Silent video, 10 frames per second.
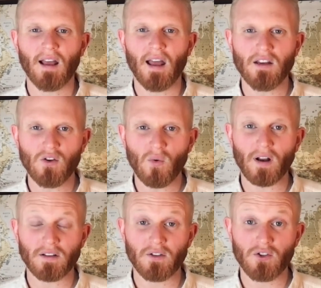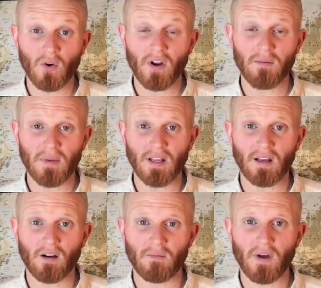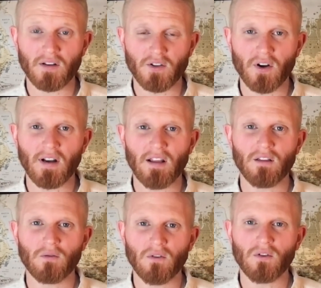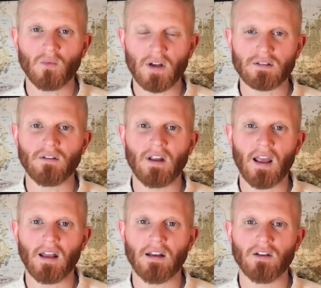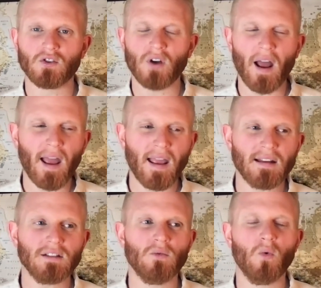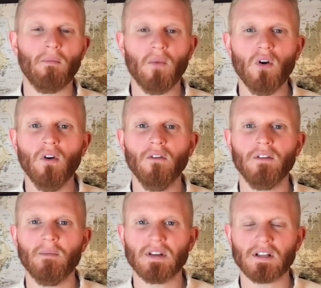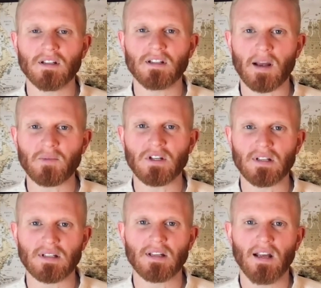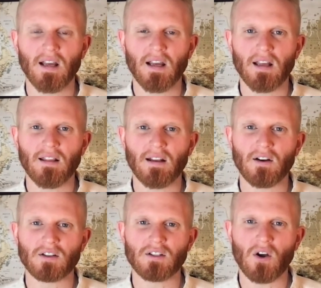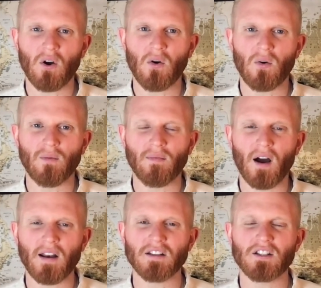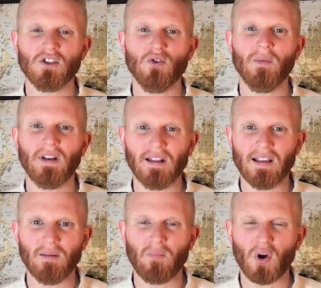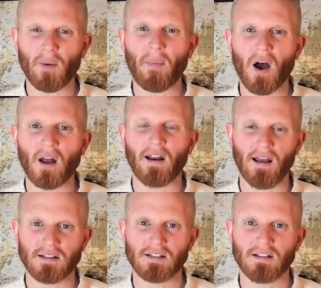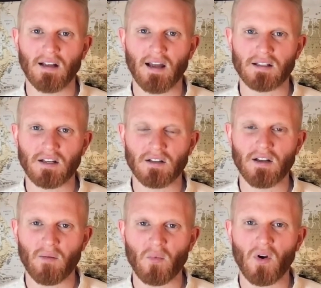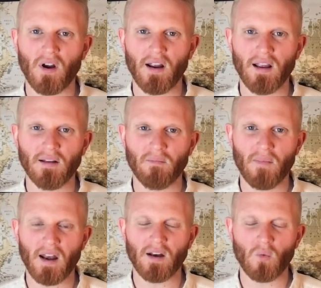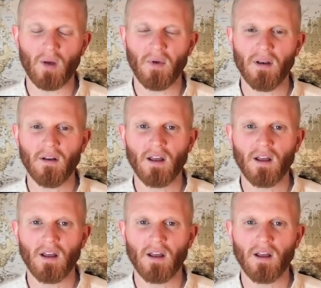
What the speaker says: and you want to join me on my journey through the Western canon, trying to remove the misconceptions that are so unassumedly put upon us as contemporary men and women,